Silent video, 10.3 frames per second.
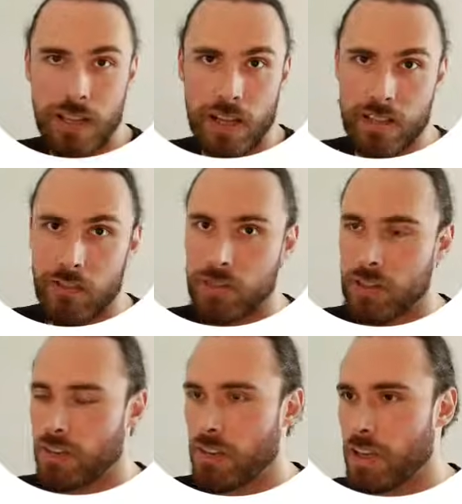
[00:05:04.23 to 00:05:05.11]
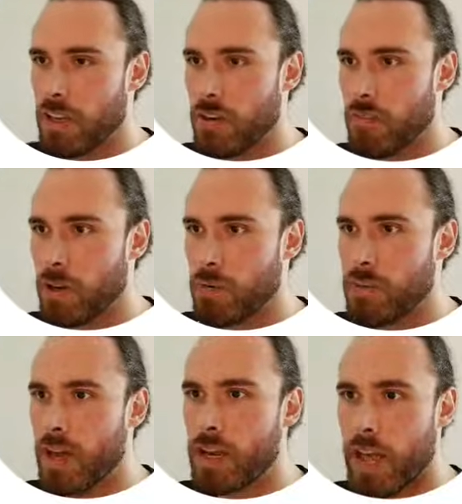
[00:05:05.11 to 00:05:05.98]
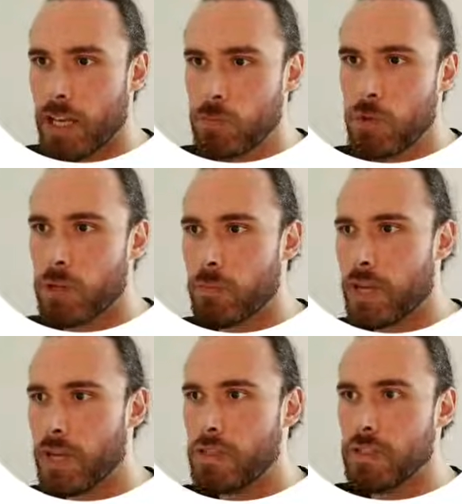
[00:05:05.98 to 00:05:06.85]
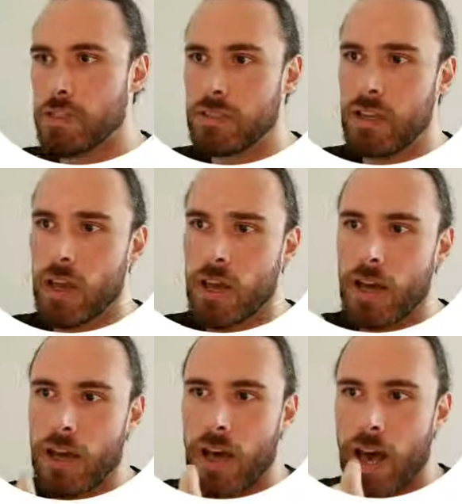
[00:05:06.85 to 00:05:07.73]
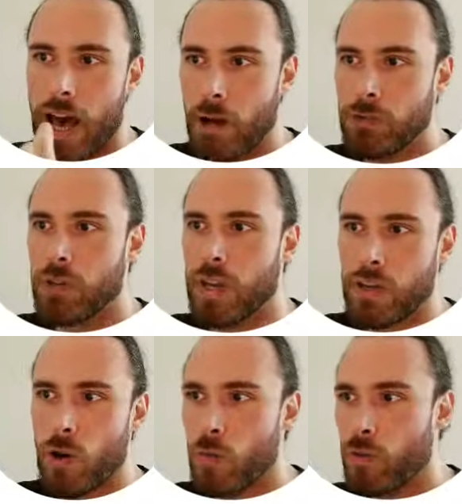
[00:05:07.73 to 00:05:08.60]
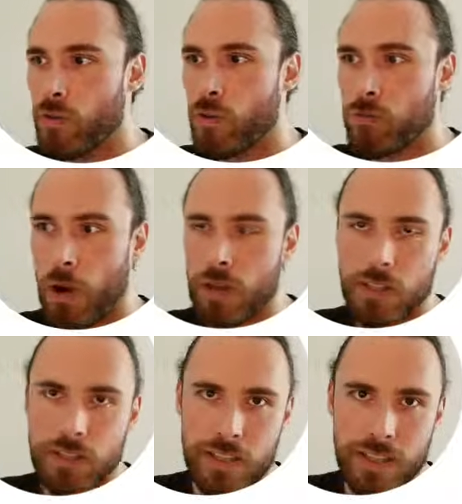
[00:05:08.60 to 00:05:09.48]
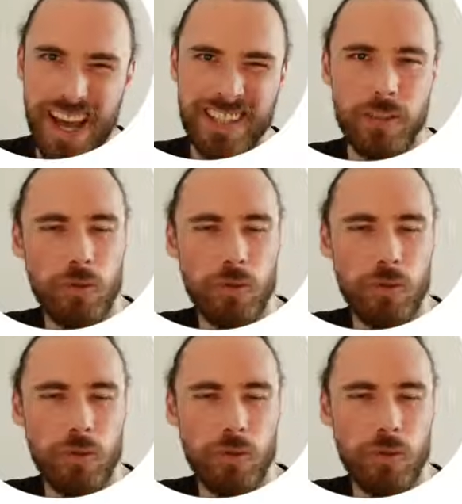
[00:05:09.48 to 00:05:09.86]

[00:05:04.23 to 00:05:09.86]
I definitely agree with that. Exporting pages, how to get an overview of projects and tasks.